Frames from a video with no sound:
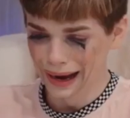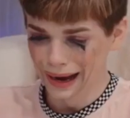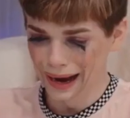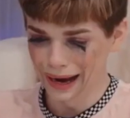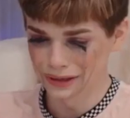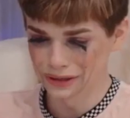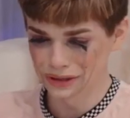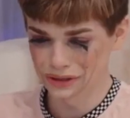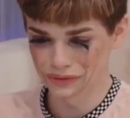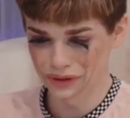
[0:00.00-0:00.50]
I
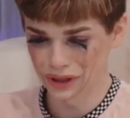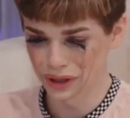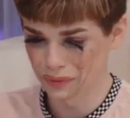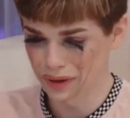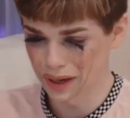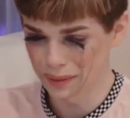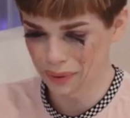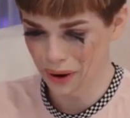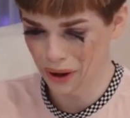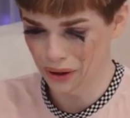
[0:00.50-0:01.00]
just really
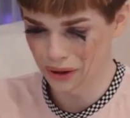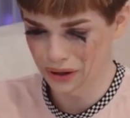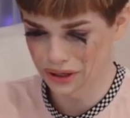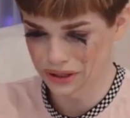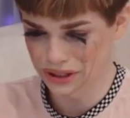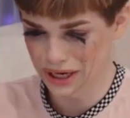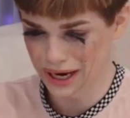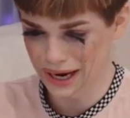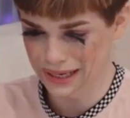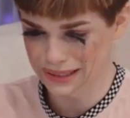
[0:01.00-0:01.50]
want to
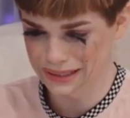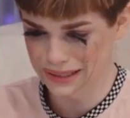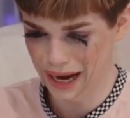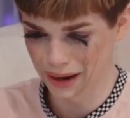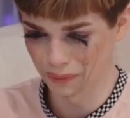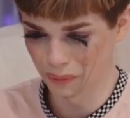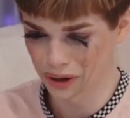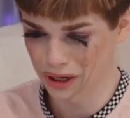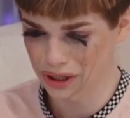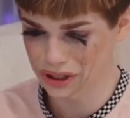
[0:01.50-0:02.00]
apologize and I
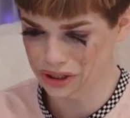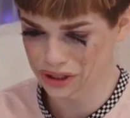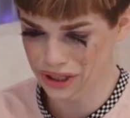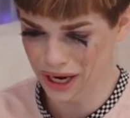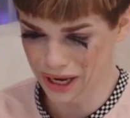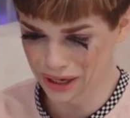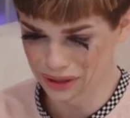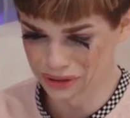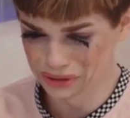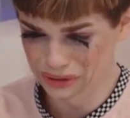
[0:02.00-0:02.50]
want to
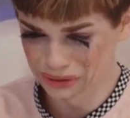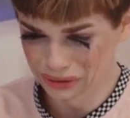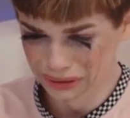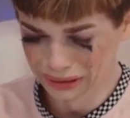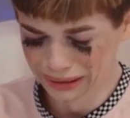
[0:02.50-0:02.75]
change.